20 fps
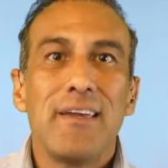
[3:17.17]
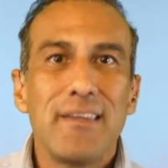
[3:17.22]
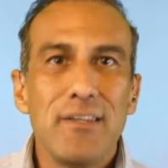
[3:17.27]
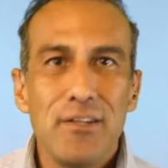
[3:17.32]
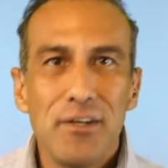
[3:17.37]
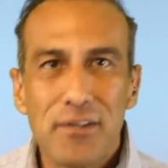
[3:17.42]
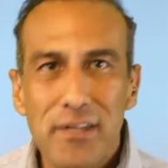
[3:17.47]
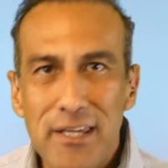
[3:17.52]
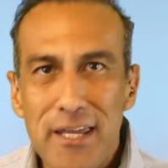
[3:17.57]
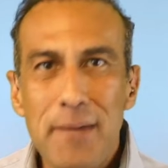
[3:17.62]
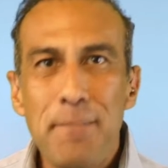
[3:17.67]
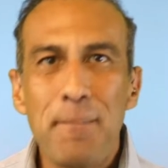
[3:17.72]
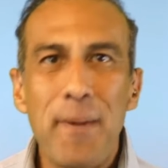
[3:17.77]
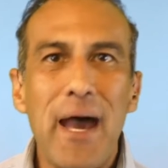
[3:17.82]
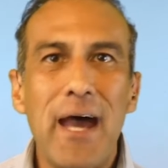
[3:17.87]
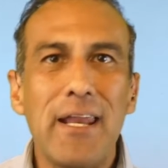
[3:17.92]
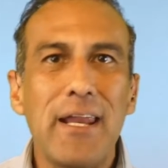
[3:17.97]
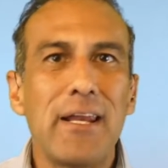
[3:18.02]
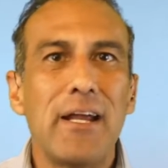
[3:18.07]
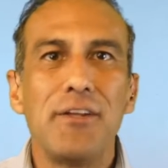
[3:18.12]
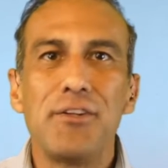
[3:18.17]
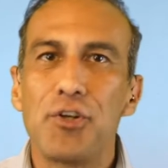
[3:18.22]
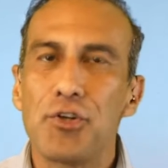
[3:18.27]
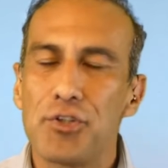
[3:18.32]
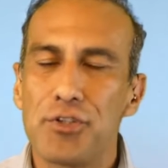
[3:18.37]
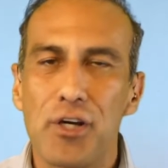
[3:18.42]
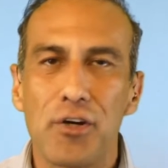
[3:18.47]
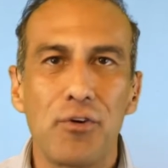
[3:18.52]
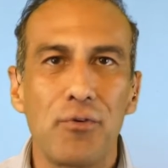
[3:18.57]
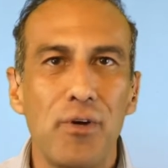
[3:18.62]
You keep at it until
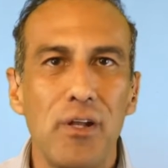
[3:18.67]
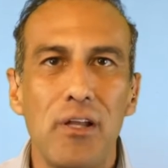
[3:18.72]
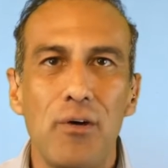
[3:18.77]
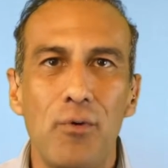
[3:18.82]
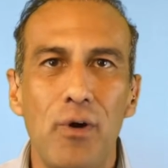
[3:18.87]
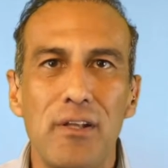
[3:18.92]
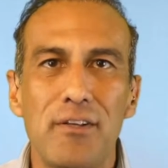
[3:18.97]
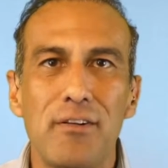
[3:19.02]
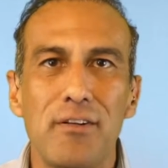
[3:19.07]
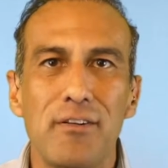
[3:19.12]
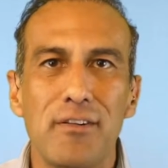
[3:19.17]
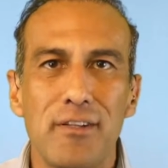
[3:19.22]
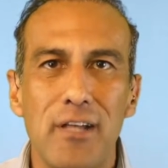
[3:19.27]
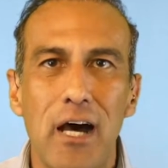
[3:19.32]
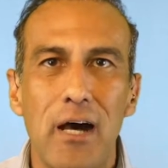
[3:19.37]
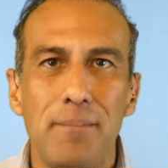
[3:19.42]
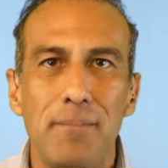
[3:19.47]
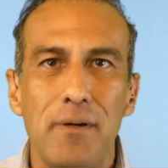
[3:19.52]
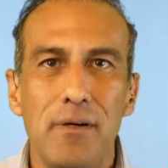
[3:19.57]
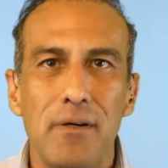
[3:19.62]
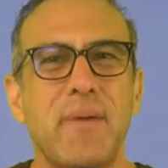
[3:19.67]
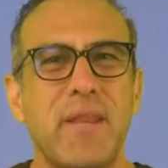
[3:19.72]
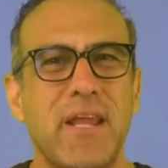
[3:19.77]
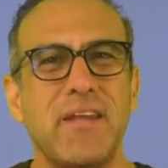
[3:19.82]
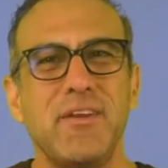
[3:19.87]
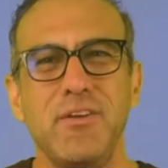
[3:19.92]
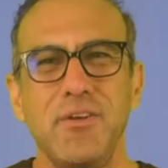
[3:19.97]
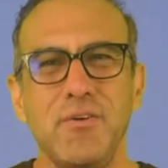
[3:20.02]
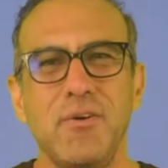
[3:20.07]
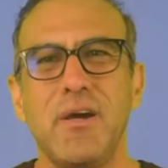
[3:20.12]
the gorilla wants to stop. But
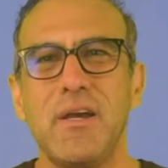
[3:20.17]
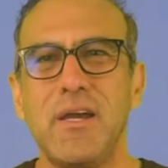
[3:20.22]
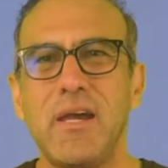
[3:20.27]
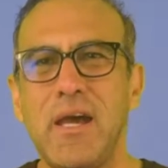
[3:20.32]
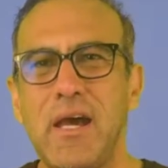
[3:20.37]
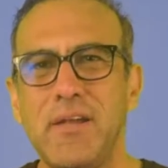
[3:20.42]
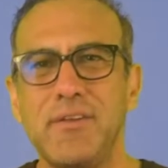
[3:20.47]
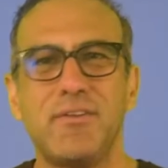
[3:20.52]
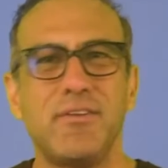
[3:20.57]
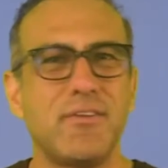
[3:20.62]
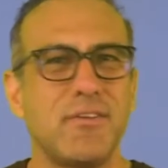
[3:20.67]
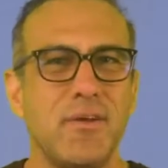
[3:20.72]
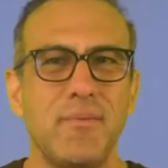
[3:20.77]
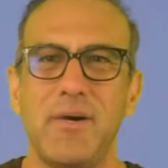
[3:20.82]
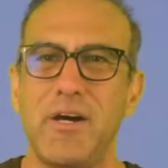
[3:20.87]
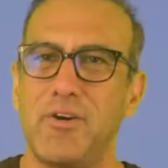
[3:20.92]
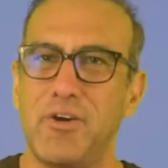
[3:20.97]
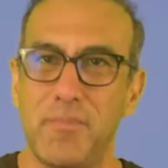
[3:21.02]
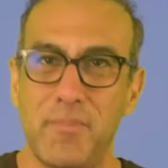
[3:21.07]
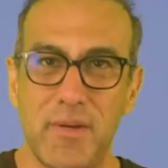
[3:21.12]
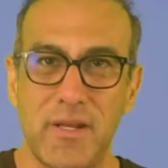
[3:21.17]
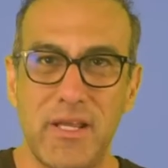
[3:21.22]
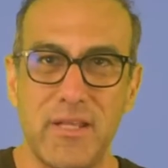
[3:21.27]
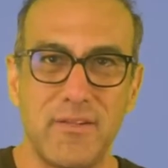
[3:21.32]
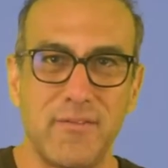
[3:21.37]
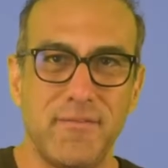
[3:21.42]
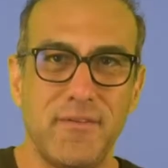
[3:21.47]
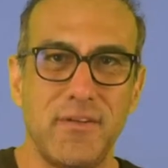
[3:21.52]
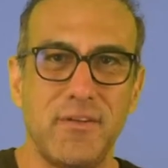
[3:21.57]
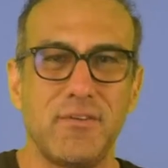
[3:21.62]
I knew I had to somehow apply
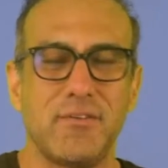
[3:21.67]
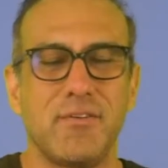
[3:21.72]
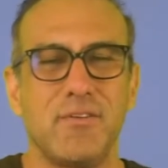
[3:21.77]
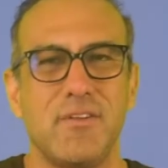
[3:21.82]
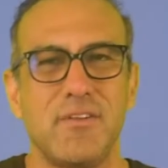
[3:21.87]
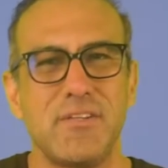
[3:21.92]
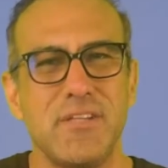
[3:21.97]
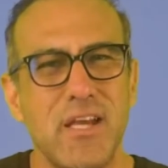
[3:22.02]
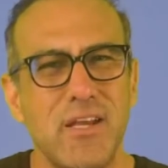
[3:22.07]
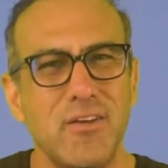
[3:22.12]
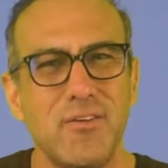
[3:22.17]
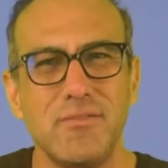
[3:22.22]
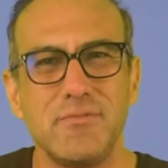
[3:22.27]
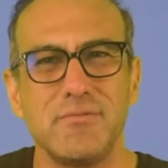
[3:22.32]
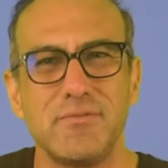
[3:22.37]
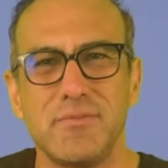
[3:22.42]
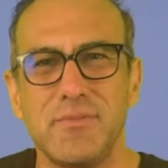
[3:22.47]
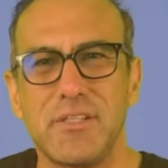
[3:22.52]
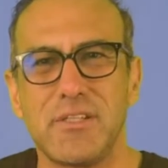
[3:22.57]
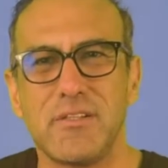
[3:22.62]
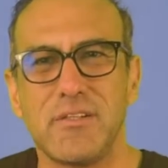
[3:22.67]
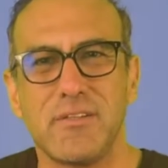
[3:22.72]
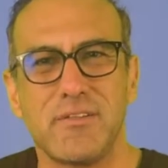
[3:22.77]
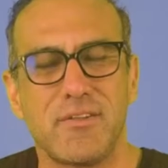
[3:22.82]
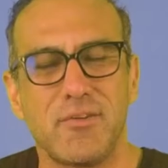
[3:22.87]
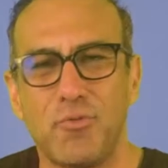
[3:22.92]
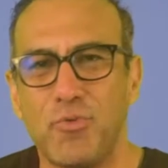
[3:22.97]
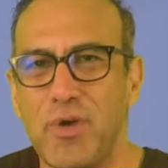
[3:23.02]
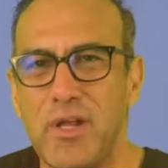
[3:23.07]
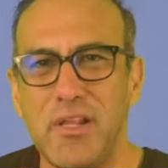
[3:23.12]
the video to the channel because
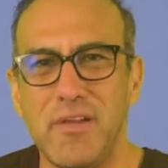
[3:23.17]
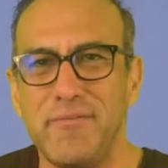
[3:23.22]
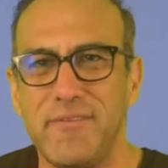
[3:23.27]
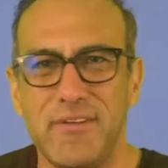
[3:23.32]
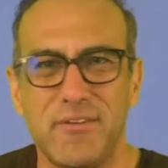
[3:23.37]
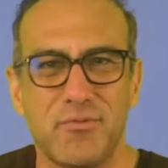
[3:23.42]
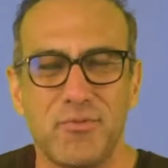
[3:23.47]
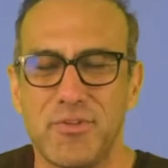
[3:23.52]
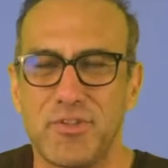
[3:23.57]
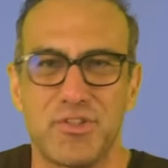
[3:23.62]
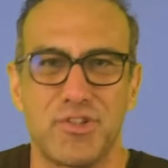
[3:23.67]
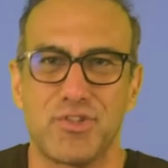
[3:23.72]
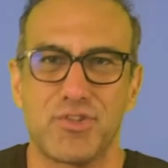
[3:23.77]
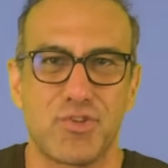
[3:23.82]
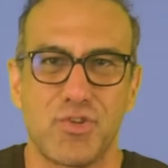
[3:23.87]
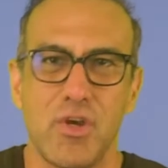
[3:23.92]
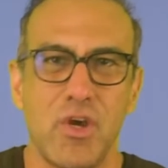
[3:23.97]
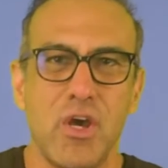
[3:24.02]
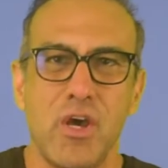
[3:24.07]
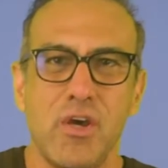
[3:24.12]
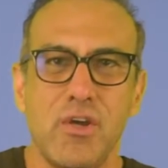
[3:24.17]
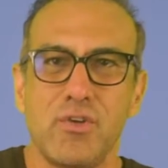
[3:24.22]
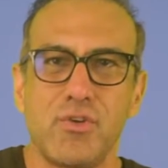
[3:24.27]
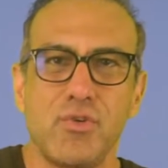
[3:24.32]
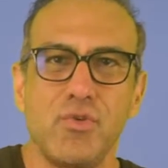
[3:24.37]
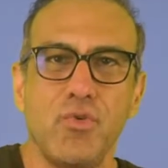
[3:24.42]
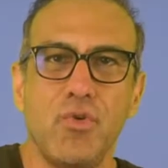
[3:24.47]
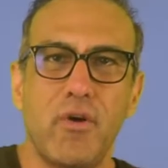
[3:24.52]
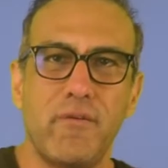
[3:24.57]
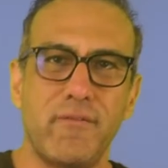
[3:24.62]
the relevance was just
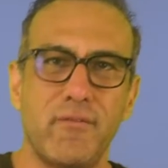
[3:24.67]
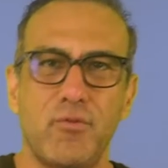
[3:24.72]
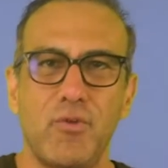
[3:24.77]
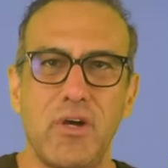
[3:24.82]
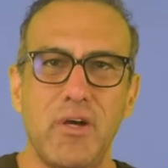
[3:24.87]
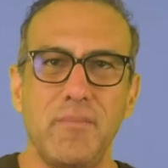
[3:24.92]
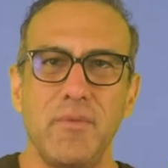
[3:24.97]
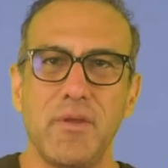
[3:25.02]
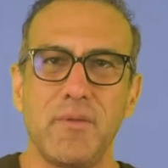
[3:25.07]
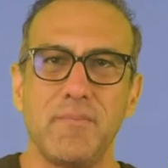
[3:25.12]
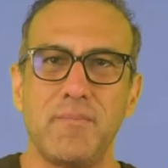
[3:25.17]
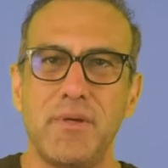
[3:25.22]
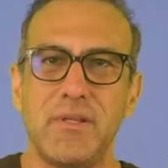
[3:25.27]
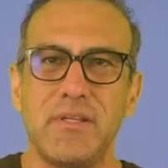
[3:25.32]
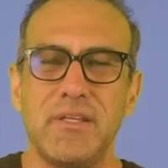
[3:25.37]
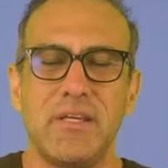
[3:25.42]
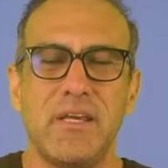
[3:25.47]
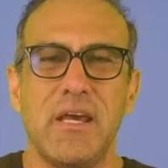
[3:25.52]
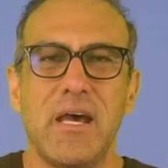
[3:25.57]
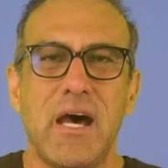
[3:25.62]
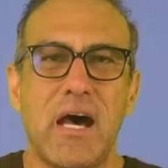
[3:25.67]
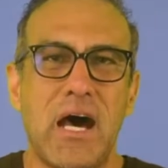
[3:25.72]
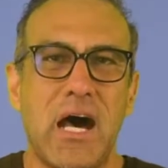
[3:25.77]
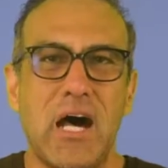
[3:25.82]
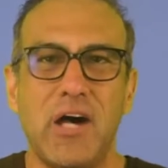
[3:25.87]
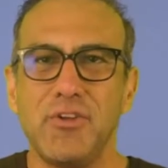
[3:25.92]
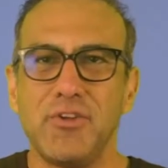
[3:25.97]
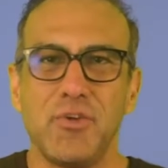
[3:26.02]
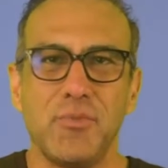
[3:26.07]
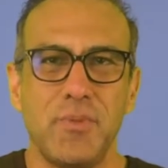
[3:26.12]
too overwhelming. But
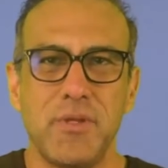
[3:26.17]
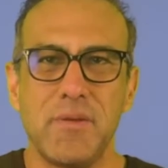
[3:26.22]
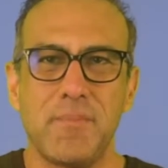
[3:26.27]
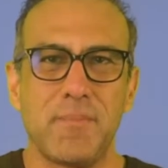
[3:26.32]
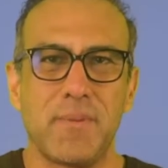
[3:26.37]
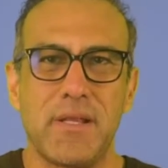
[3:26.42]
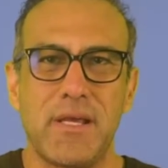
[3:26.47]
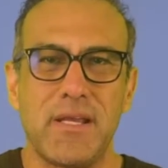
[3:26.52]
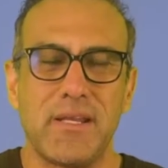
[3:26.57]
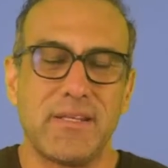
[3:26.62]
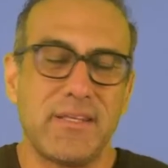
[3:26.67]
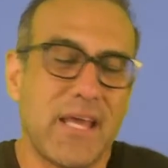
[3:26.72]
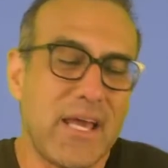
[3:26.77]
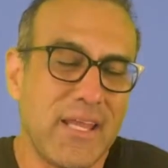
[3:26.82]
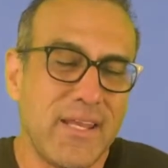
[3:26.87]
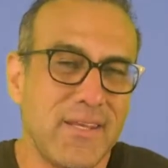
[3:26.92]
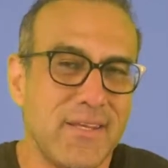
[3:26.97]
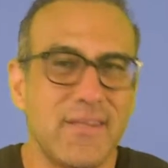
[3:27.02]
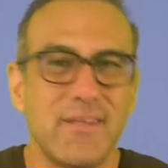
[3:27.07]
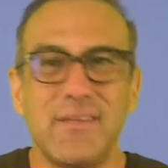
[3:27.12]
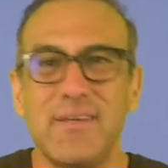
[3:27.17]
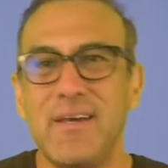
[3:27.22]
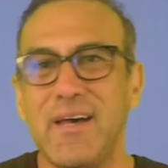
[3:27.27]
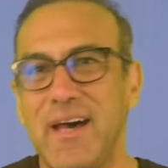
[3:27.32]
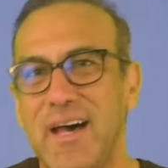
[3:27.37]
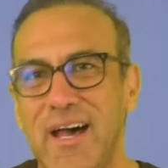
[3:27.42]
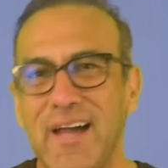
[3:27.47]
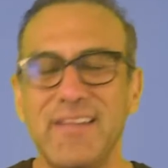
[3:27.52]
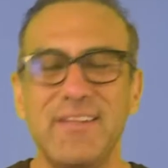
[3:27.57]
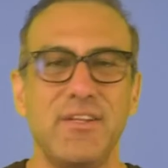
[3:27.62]
how to be applied, that
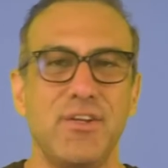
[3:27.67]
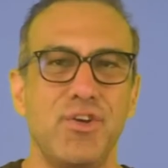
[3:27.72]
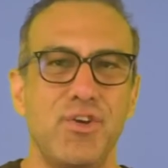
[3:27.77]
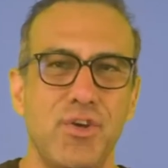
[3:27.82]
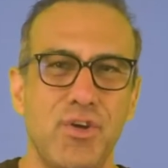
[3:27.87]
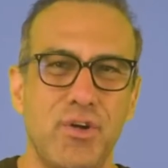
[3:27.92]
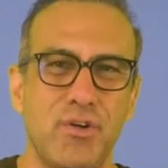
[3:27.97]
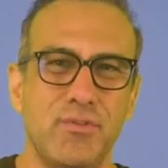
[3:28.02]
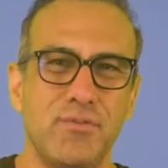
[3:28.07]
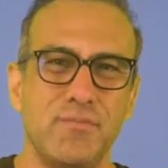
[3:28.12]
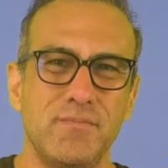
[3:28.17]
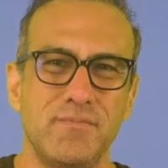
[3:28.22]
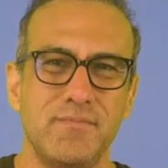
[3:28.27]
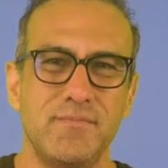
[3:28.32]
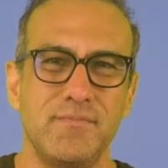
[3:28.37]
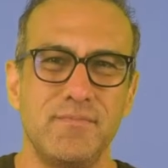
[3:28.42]
I didn't know.